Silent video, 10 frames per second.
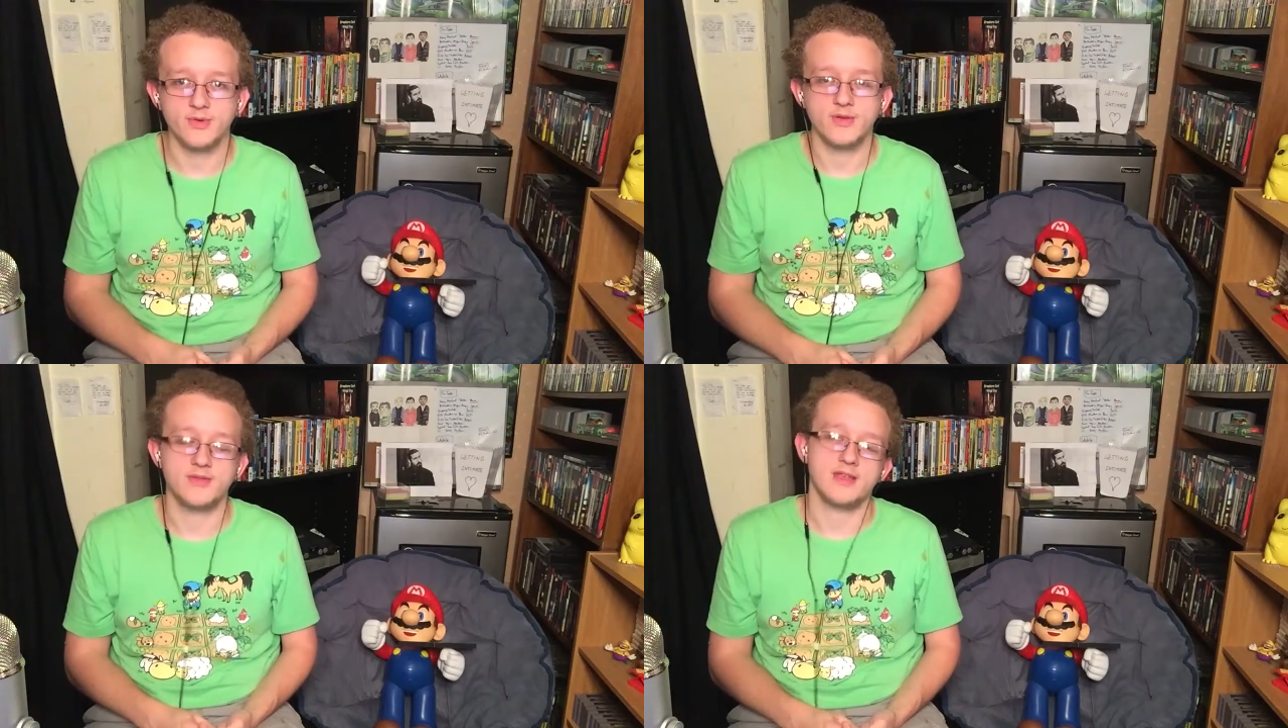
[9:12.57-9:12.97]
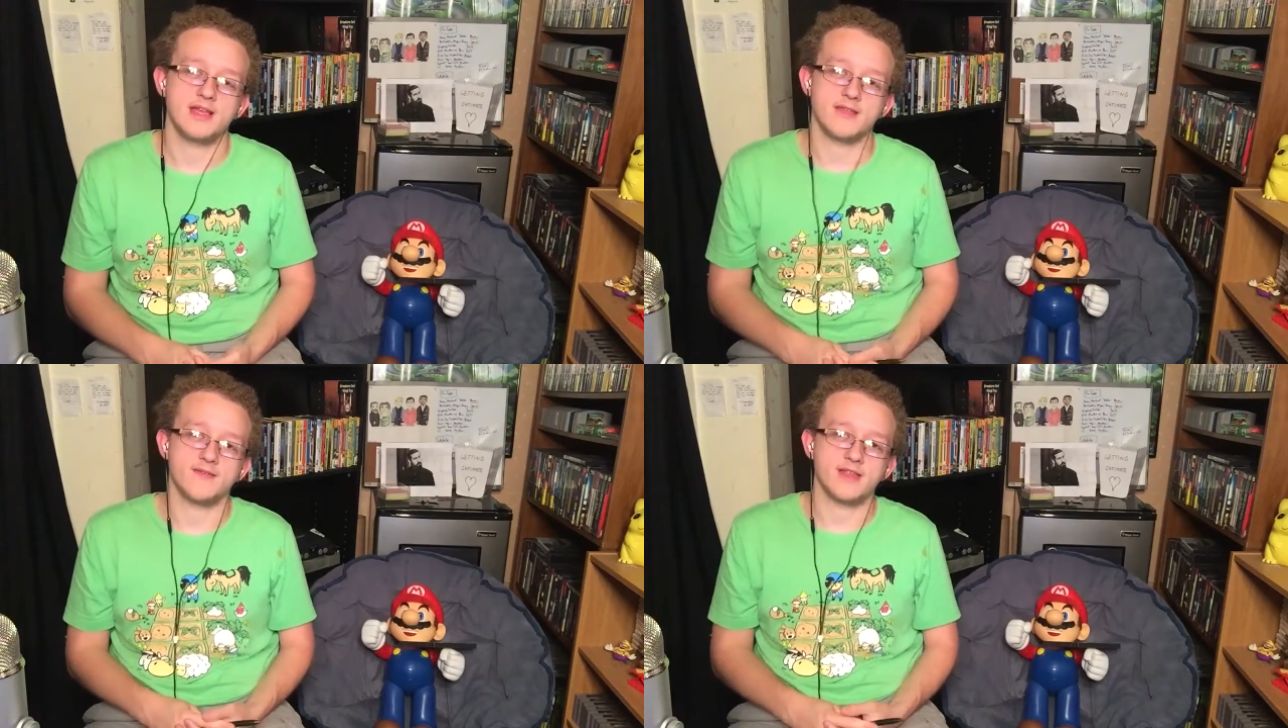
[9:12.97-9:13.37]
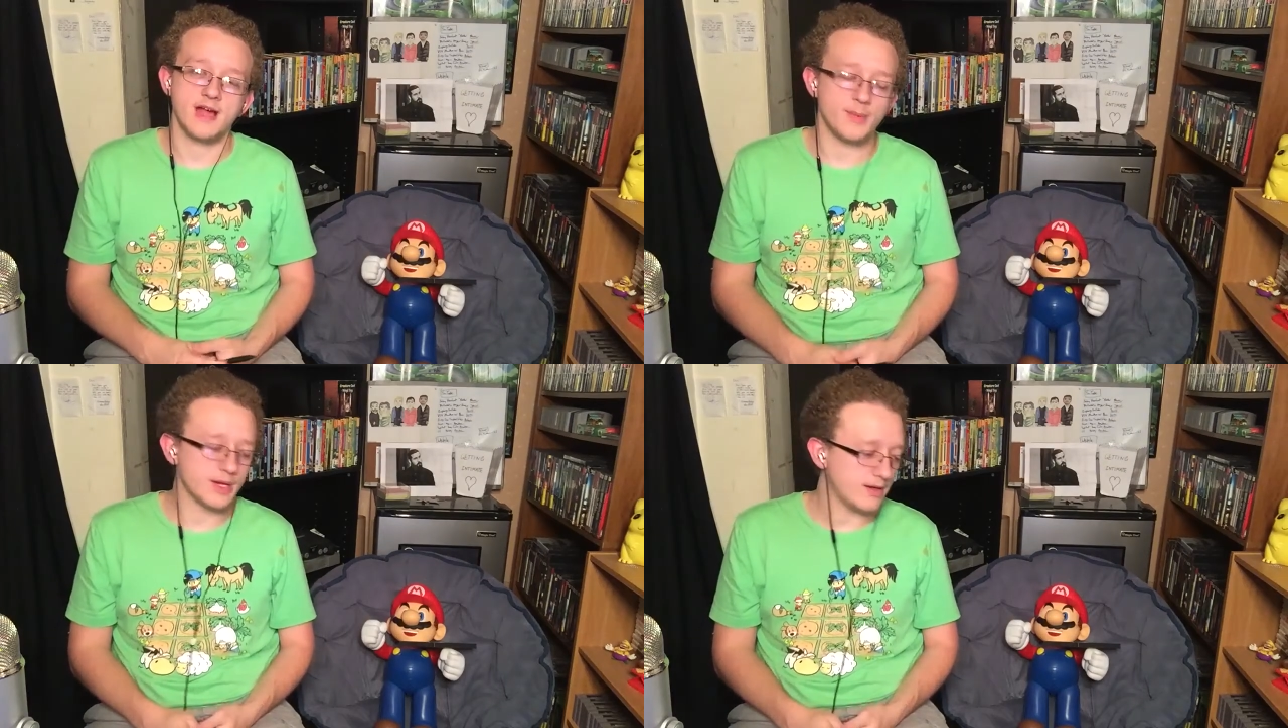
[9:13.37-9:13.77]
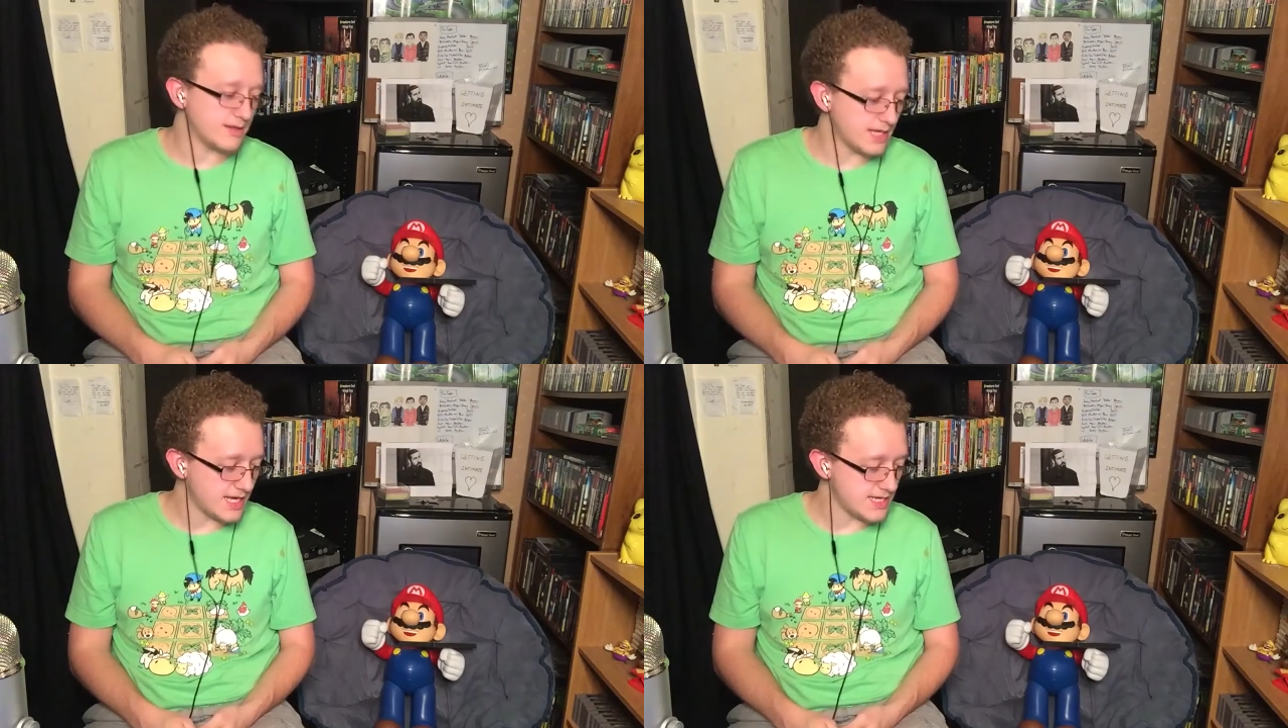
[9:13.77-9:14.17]
No signs of stopping on
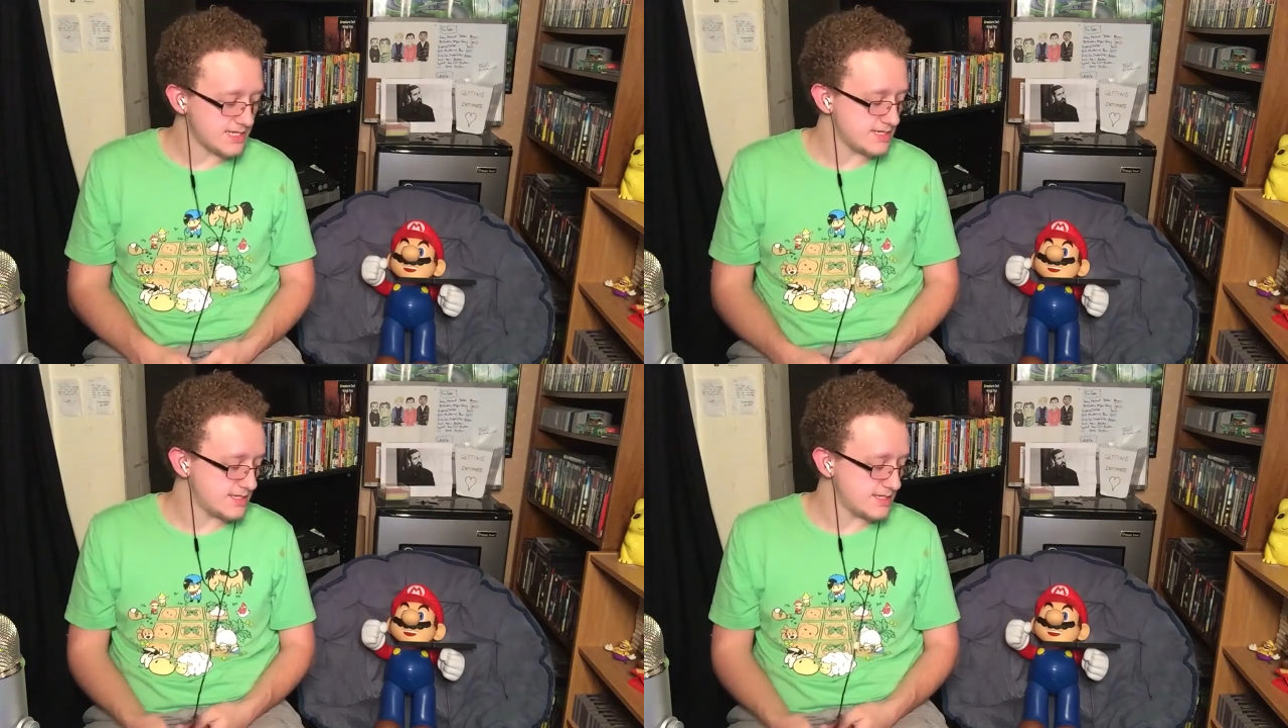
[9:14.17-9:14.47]
that.